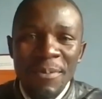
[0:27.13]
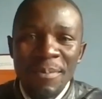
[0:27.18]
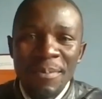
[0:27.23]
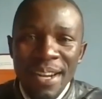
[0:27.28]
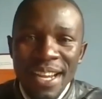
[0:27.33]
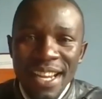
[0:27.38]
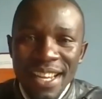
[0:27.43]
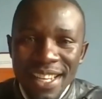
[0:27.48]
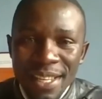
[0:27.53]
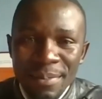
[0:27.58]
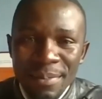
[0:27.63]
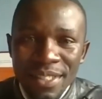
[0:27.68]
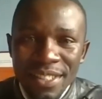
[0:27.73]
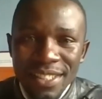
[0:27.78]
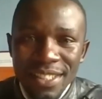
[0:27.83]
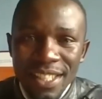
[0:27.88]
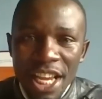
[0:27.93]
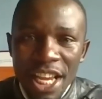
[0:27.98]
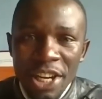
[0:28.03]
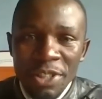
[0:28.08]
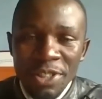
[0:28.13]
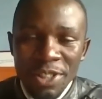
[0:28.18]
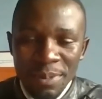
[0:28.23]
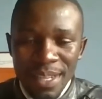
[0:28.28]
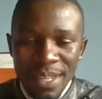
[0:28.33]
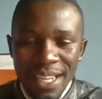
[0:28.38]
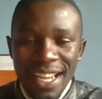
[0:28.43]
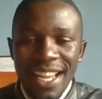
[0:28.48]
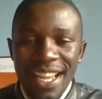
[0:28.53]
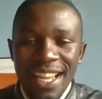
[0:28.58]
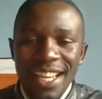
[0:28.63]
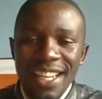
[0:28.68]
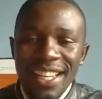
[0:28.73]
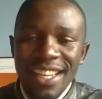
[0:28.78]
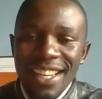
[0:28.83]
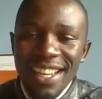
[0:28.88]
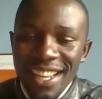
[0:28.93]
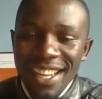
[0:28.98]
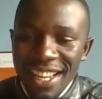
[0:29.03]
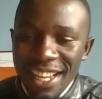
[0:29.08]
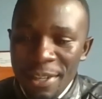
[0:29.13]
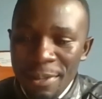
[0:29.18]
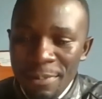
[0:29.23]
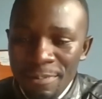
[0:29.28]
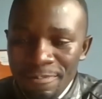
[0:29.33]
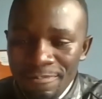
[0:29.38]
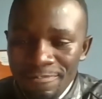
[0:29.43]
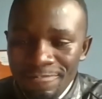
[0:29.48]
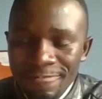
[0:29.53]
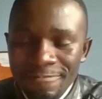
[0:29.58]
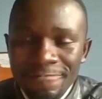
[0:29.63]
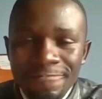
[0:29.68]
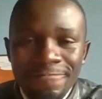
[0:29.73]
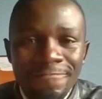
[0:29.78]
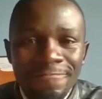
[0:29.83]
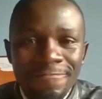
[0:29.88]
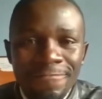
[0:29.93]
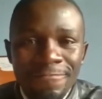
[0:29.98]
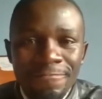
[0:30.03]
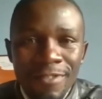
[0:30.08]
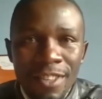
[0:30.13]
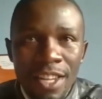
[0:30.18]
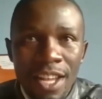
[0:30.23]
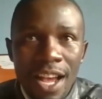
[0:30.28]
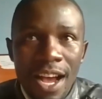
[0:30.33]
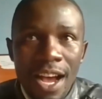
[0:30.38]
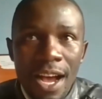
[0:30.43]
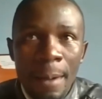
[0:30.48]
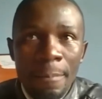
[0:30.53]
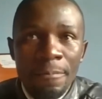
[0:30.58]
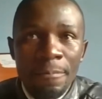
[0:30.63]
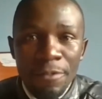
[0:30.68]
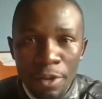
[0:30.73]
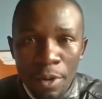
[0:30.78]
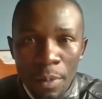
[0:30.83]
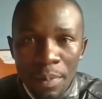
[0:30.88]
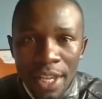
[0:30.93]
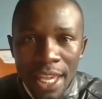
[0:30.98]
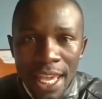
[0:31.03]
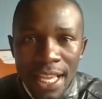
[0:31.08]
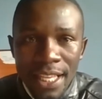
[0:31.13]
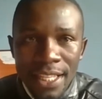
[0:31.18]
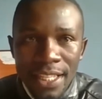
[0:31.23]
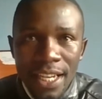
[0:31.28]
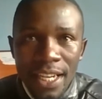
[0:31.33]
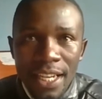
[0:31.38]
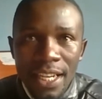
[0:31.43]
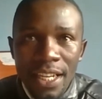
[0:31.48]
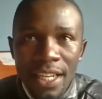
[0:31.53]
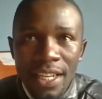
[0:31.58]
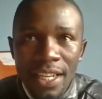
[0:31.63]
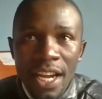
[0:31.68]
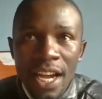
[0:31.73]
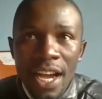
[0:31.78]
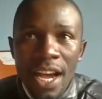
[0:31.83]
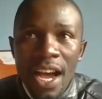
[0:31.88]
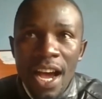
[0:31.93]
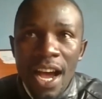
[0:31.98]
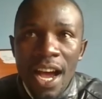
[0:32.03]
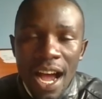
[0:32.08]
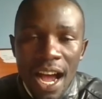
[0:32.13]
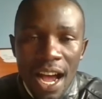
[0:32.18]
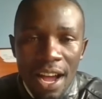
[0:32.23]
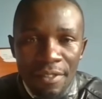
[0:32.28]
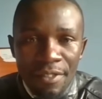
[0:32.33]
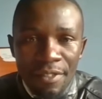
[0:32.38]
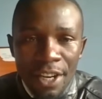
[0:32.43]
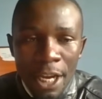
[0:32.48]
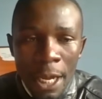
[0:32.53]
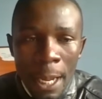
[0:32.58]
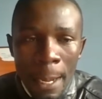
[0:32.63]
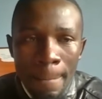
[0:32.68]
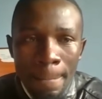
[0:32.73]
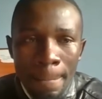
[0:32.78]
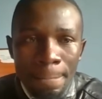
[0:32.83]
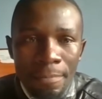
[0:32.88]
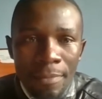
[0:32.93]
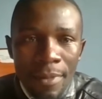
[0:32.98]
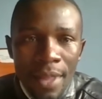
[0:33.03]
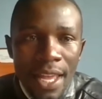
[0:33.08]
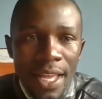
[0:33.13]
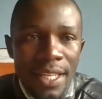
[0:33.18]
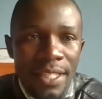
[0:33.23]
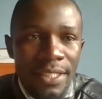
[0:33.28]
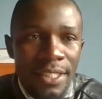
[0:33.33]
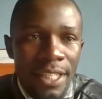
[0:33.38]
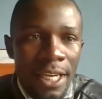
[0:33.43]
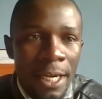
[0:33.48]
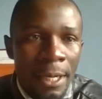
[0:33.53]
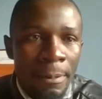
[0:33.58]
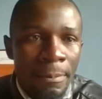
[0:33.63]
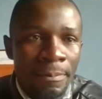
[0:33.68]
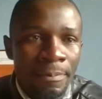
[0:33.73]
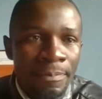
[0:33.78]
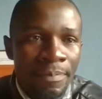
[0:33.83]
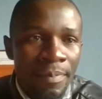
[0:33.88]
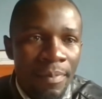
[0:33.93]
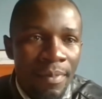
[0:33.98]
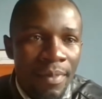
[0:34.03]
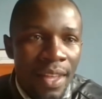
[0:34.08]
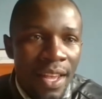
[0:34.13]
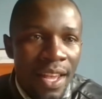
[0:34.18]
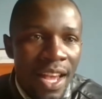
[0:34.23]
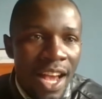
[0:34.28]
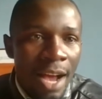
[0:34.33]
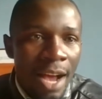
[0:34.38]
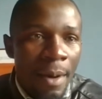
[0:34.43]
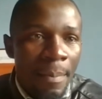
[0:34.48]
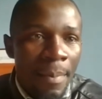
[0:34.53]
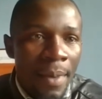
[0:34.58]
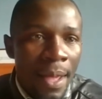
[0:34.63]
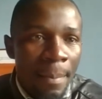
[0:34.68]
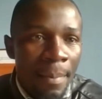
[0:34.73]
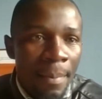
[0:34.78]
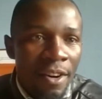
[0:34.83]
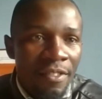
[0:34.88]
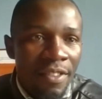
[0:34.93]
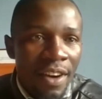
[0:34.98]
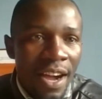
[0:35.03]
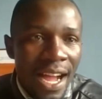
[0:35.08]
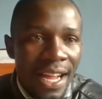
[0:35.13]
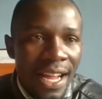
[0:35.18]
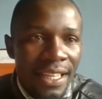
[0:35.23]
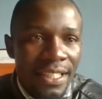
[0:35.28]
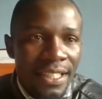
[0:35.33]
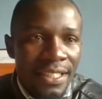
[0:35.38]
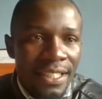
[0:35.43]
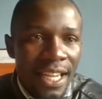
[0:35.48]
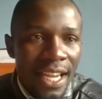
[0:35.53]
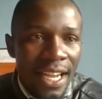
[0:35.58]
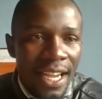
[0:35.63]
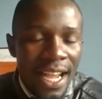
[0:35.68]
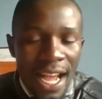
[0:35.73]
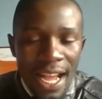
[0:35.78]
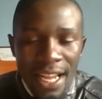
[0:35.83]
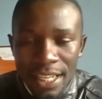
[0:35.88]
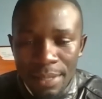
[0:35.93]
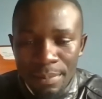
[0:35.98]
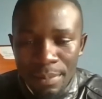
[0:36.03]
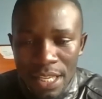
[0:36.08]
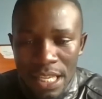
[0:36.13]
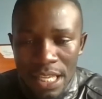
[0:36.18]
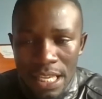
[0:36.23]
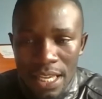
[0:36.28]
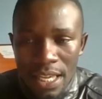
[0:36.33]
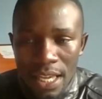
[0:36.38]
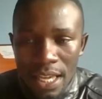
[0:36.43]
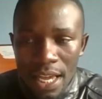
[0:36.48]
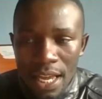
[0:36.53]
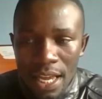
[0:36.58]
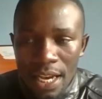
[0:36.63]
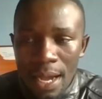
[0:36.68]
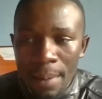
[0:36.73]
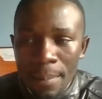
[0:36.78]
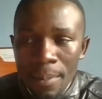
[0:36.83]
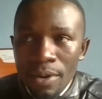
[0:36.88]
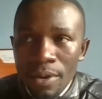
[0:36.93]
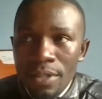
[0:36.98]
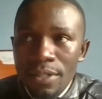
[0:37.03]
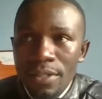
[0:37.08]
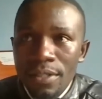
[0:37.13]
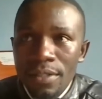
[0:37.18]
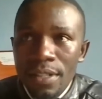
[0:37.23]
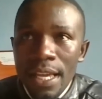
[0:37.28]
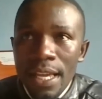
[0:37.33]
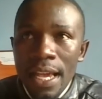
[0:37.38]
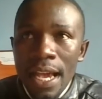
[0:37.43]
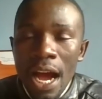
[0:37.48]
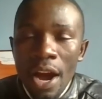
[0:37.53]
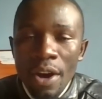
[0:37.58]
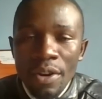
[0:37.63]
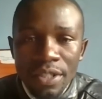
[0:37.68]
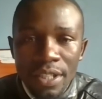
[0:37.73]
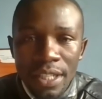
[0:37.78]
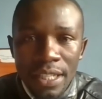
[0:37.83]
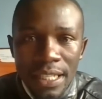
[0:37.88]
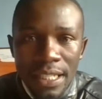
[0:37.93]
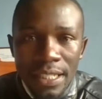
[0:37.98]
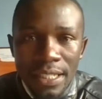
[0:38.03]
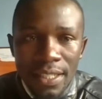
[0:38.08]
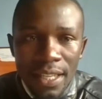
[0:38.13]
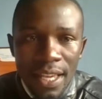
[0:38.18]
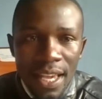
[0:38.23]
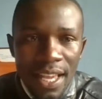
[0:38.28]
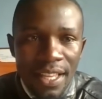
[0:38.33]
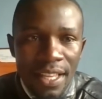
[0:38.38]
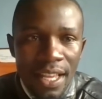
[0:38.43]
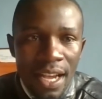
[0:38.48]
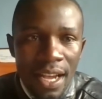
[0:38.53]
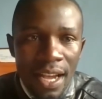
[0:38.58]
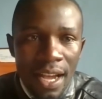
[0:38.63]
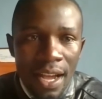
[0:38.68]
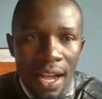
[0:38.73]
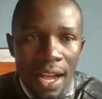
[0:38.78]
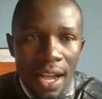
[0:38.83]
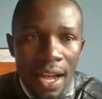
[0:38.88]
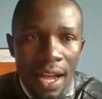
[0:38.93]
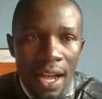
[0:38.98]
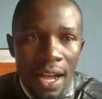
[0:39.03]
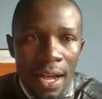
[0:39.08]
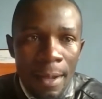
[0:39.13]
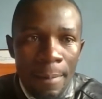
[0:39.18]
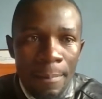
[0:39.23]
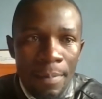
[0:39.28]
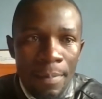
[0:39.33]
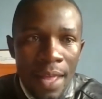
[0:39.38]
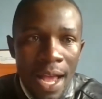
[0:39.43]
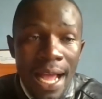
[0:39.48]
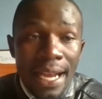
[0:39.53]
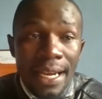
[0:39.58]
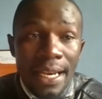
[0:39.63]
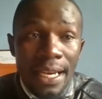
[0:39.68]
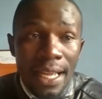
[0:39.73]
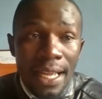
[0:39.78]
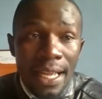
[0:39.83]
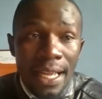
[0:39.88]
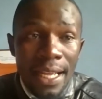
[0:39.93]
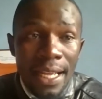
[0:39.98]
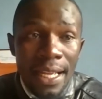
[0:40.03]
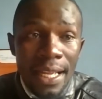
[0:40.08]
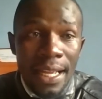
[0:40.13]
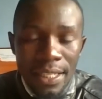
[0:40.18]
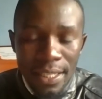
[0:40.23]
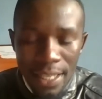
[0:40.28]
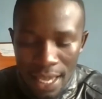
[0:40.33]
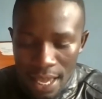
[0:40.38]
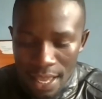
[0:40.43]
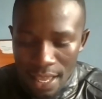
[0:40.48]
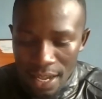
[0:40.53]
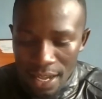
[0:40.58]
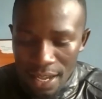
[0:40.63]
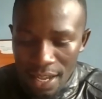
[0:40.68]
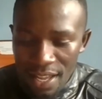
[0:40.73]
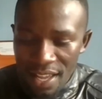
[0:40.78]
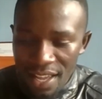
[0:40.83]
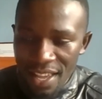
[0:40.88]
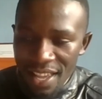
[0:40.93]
My name is Enos Magaga. I'm from Kenya, Africa, and I'm a member of 100 Academy, and I'm also the country lead Kenya, 100 country lead Kenya.